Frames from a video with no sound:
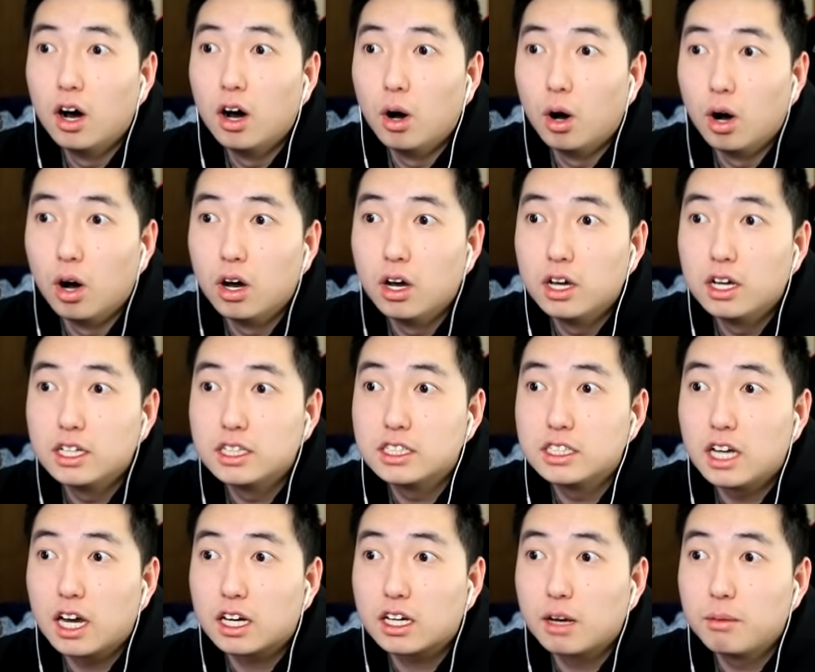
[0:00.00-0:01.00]
Oh, is it
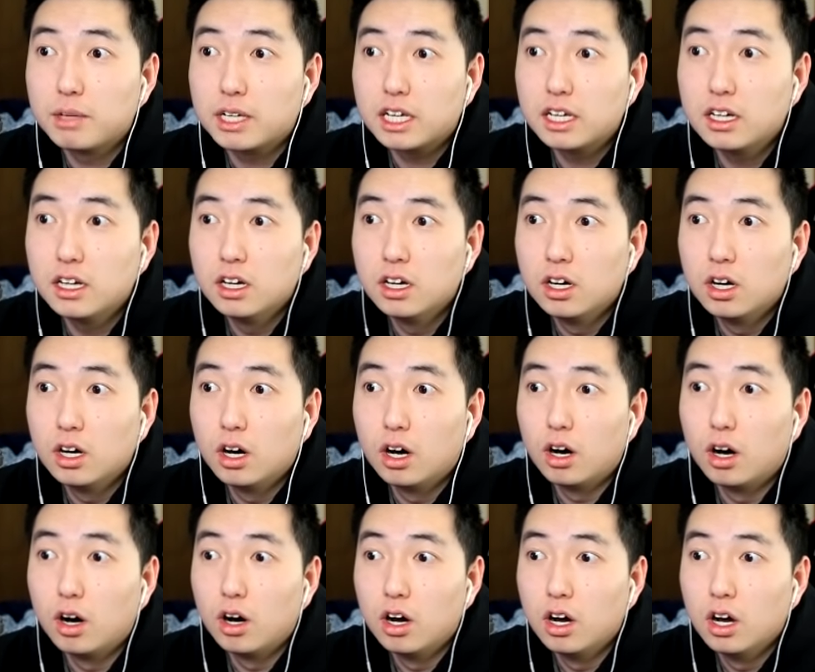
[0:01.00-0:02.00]
not coming in?
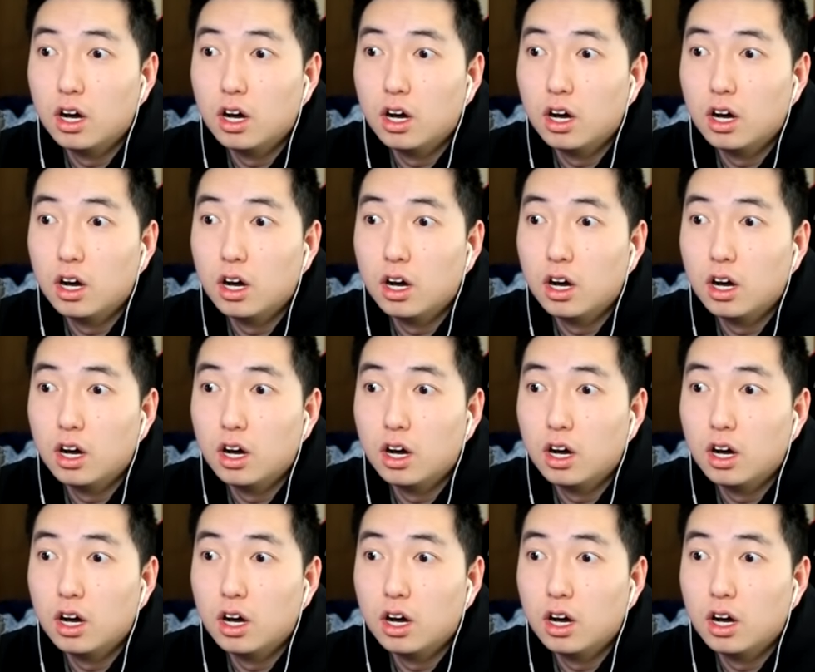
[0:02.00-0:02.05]
Oh.